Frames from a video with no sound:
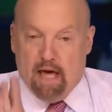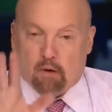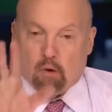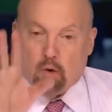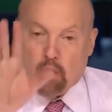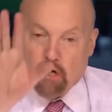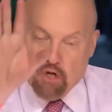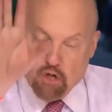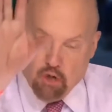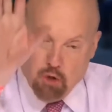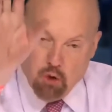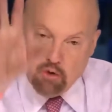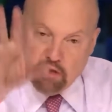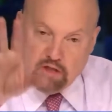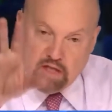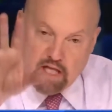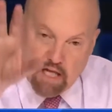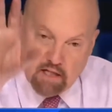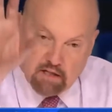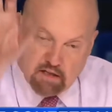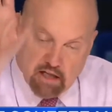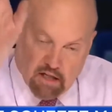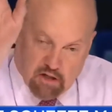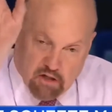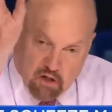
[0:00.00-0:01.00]
Or do you
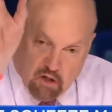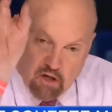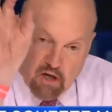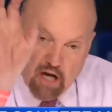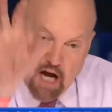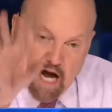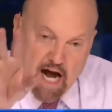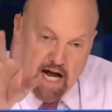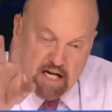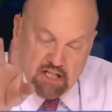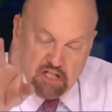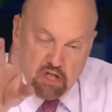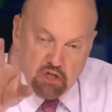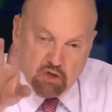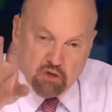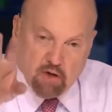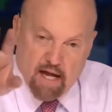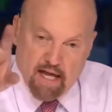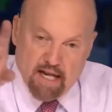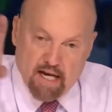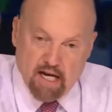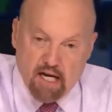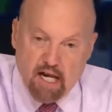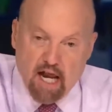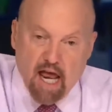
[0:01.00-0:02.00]
think that they're
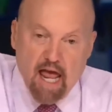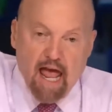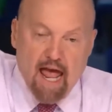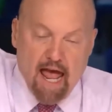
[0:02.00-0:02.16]
concentrated